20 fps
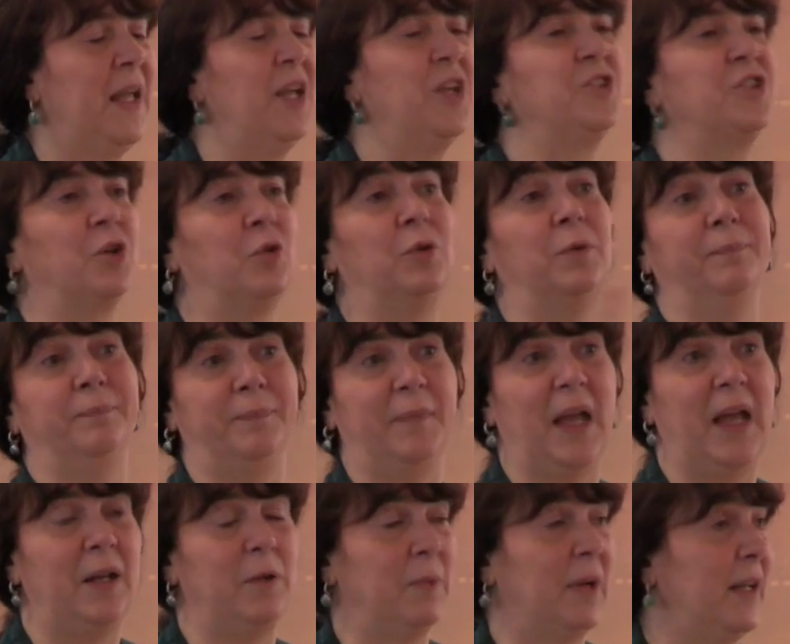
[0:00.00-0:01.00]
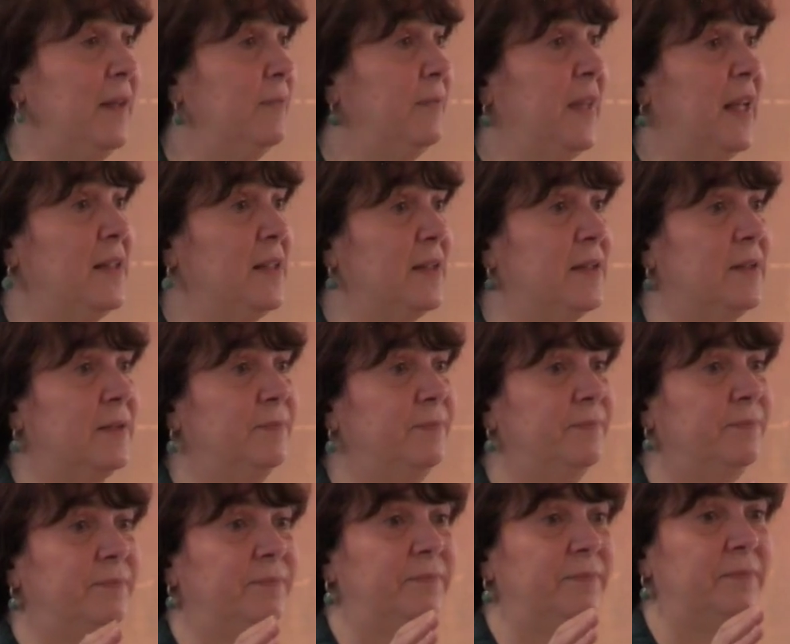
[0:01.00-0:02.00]
So anyway, that's
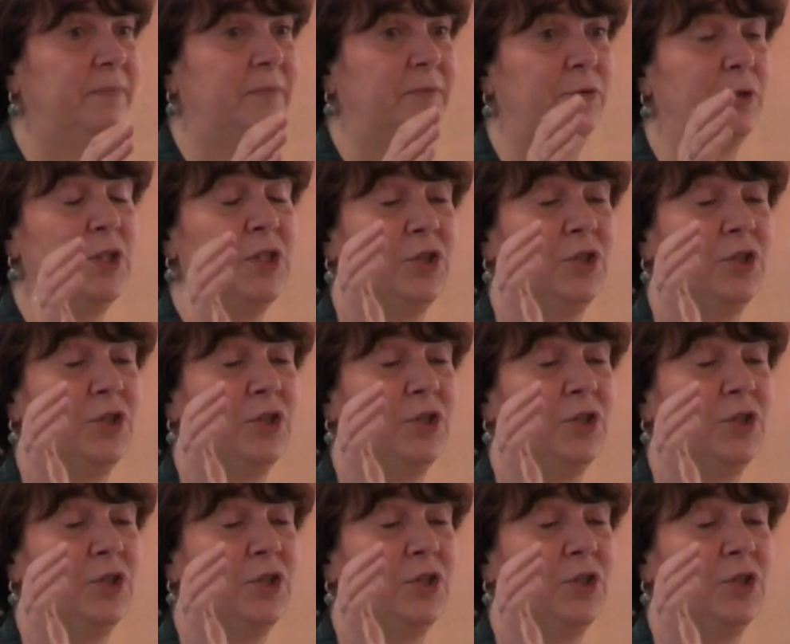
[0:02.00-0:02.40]
free